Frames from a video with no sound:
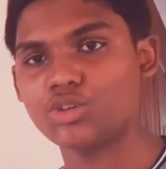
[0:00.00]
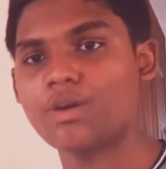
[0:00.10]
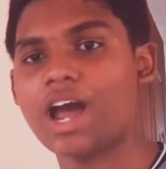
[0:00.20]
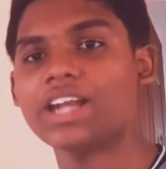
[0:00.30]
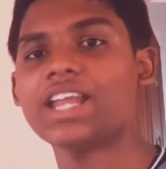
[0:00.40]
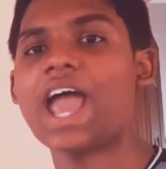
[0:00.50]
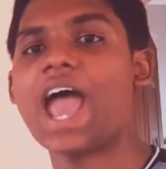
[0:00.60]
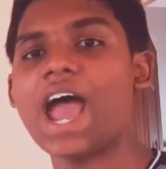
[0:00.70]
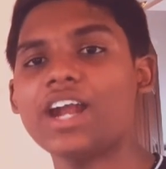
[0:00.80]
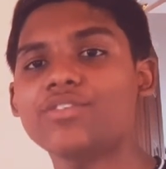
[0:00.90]
and
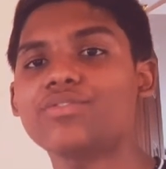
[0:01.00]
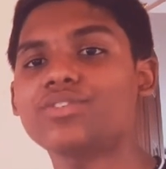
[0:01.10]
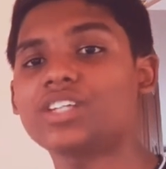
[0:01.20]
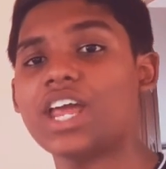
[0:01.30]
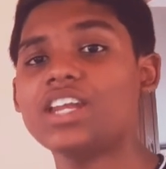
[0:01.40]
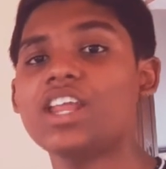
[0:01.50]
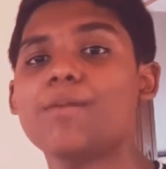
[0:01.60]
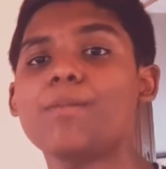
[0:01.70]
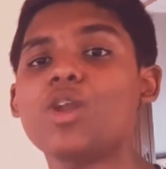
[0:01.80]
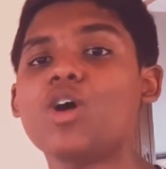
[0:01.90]
add 10
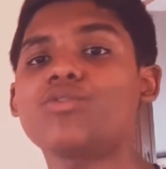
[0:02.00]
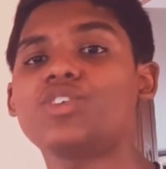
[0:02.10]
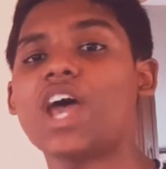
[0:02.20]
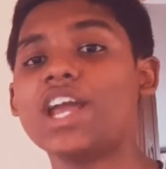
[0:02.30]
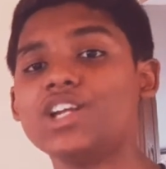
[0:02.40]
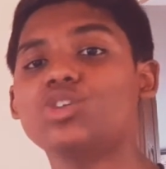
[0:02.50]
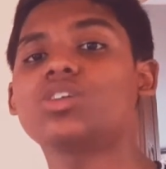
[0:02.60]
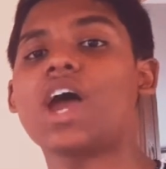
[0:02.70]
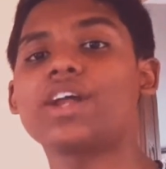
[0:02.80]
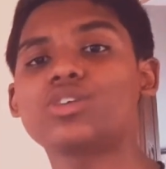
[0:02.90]
ml of
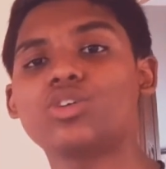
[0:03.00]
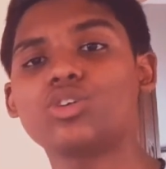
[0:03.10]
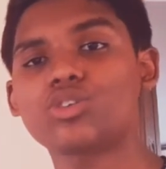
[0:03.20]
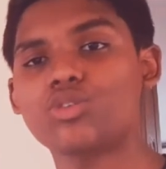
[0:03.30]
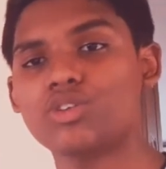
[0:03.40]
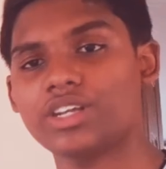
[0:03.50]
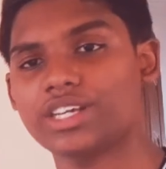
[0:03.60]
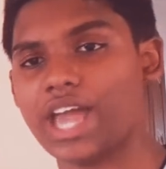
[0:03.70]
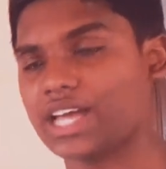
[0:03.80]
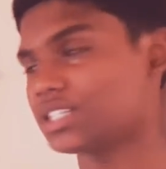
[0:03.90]
dilute
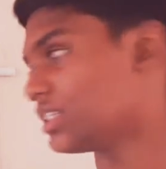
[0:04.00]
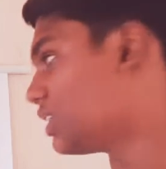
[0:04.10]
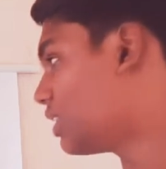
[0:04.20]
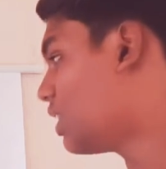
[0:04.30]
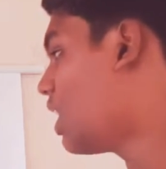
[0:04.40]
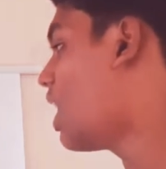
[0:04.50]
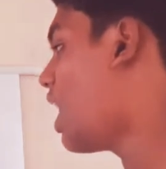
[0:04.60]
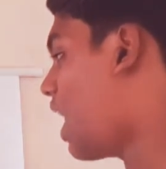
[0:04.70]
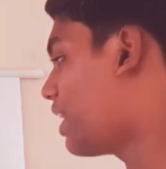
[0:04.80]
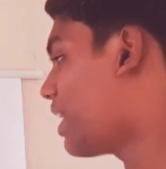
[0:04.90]
hydrochloric acid
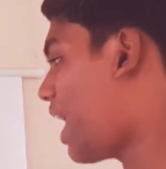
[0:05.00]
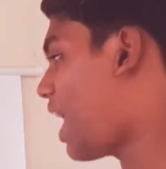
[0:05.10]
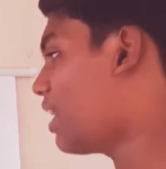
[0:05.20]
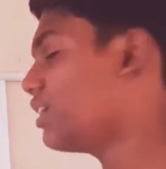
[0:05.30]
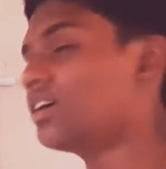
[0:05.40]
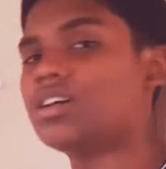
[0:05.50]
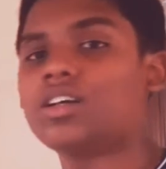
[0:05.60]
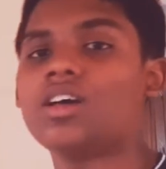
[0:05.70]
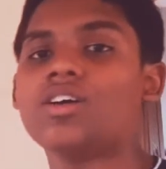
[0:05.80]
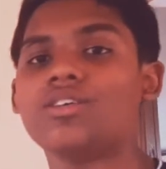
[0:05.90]
and add
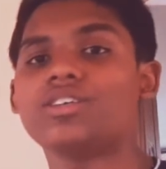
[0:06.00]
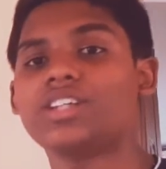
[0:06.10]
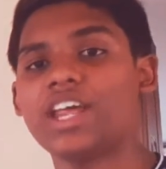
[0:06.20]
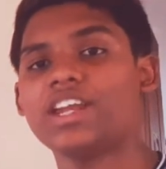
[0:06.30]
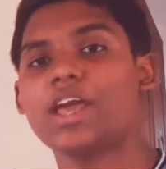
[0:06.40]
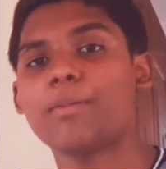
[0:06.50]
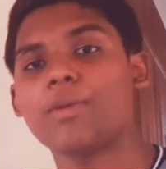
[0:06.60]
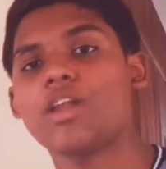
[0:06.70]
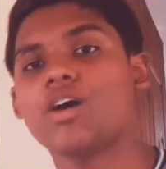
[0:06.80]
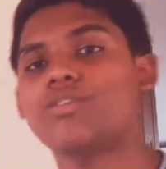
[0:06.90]
10
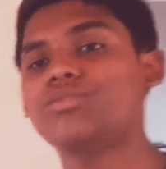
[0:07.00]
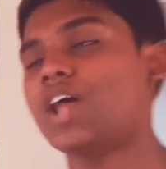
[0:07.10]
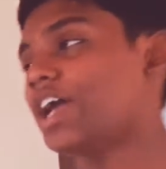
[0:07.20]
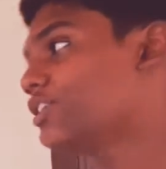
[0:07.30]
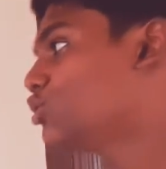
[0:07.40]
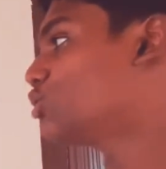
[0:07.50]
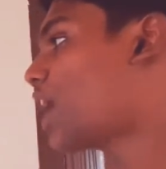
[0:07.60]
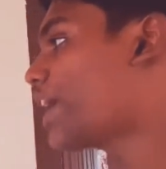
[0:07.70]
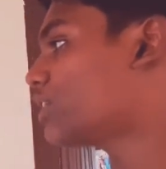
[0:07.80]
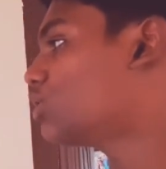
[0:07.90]
ml of dilute
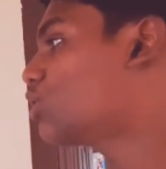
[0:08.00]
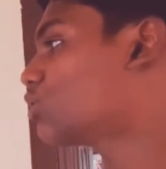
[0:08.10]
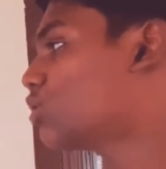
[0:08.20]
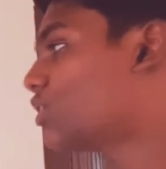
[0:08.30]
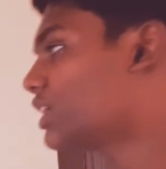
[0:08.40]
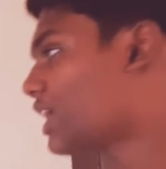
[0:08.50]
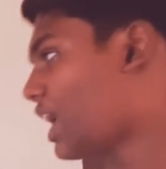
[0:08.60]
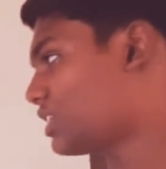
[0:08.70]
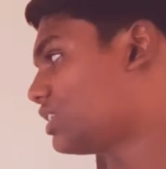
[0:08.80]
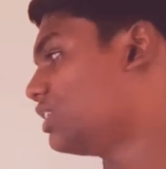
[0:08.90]
hydrochloric
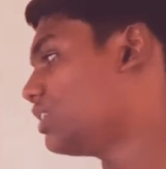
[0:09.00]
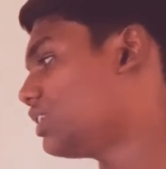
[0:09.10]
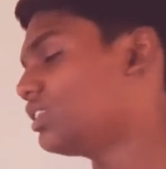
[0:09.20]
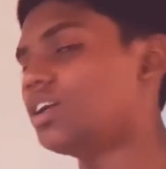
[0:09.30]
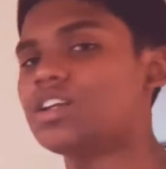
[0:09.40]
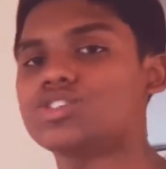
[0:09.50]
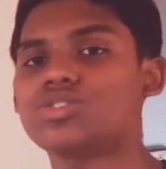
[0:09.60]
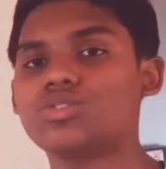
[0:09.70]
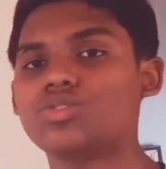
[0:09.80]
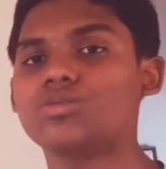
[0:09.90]
acid in the test
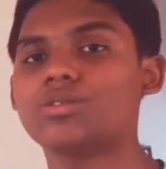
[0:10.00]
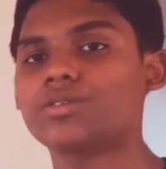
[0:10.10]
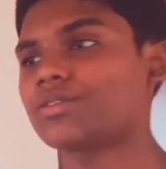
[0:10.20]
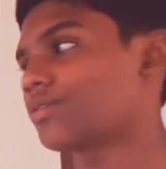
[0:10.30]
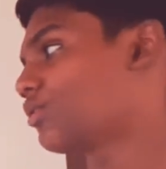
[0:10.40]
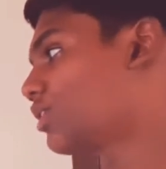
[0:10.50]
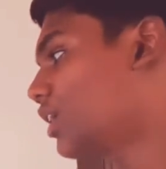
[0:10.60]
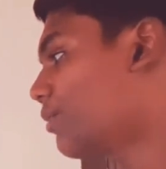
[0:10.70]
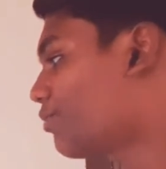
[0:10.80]
tube. Okay.